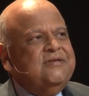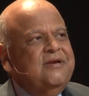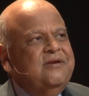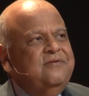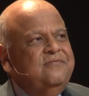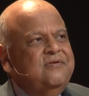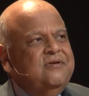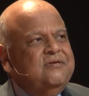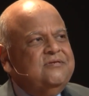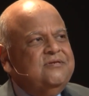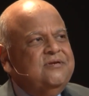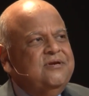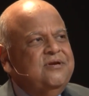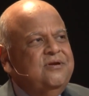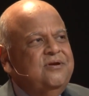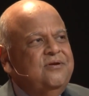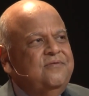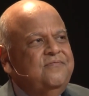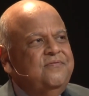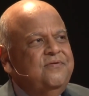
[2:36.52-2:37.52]

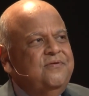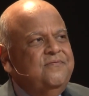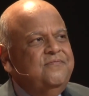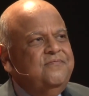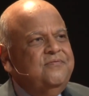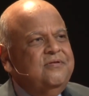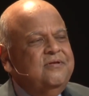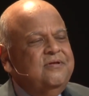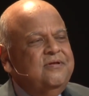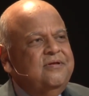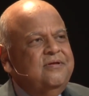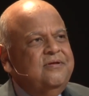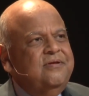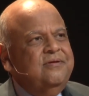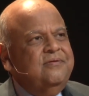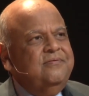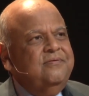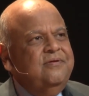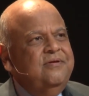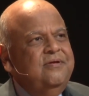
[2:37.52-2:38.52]
anniversary of, of
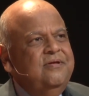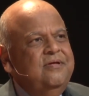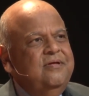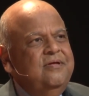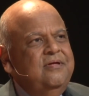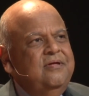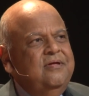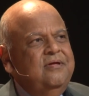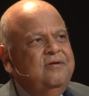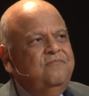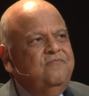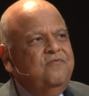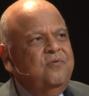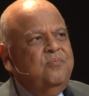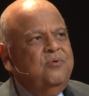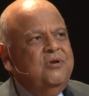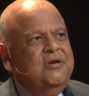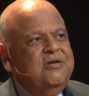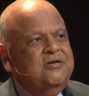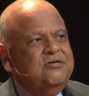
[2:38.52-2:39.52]
the
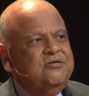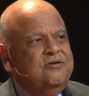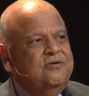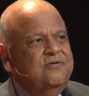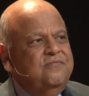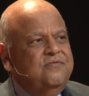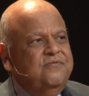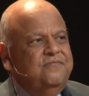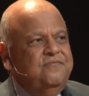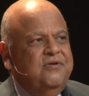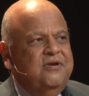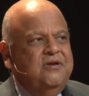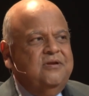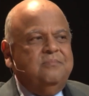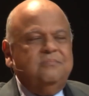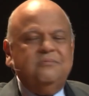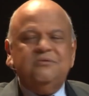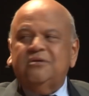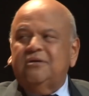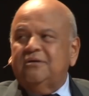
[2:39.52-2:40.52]
formulation of the
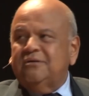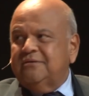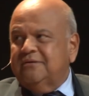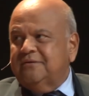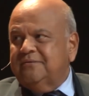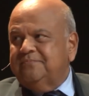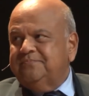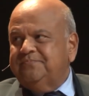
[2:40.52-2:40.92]
Freedom Charter